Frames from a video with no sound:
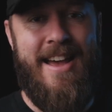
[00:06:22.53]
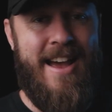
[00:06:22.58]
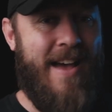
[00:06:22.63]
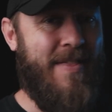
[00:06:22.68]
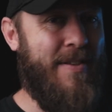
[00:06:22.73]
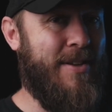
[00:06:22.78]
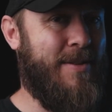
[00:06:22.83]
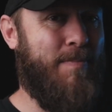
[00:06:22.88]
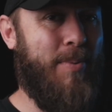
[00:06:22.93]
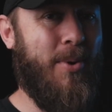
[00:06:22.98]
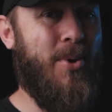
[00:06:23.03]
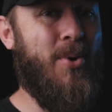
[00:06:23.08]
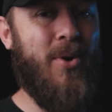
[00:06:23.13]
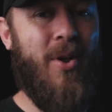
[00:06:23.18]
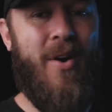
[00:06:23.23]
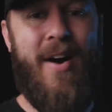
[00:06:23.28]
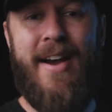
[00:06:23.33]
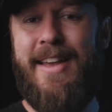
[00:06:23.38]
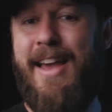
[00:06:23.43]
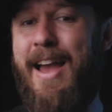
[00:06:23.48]
and this blue
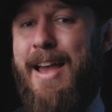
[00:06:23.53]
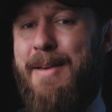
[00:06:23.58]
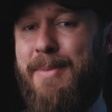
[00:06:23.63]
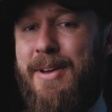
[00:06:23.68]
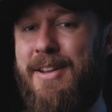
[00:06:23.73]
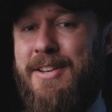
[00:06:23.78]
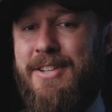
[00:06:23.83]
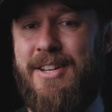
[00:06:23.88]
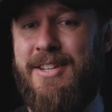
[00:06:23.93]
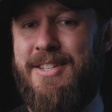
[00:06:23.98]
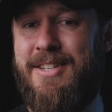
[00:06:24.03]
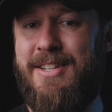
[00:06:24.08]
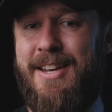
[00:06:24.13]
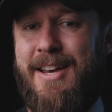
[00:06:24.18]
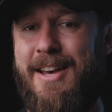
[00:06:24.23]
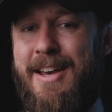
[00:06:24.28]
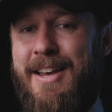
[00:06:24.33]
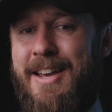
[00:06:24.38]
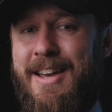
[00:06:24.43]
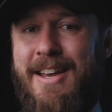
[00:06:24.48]
light came in just
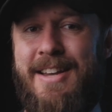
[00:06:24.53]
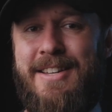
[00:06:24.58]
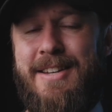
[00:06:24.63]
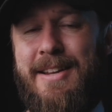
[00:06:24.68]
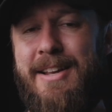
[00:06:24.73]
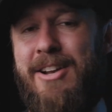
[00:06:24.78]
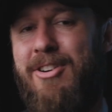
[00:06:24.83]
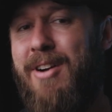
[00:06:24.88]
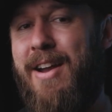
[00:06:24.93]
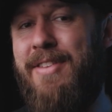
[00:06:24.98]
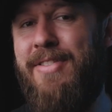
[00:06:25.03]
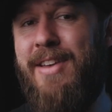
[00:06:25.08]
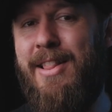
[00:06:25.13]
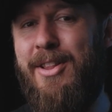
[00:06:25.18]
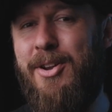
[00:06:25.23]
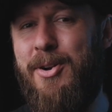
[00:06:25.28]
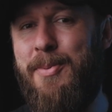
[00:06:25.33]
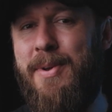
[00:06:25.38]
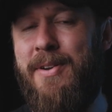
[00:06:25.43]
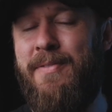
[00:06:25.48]
to create that
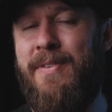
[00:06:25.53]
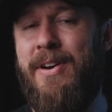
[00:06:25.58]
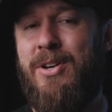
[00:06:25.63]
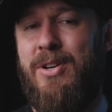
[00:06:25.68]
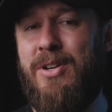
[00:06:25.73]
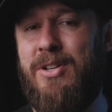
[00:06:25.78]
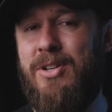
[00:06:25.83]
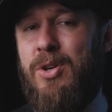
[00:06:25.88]
little bit of a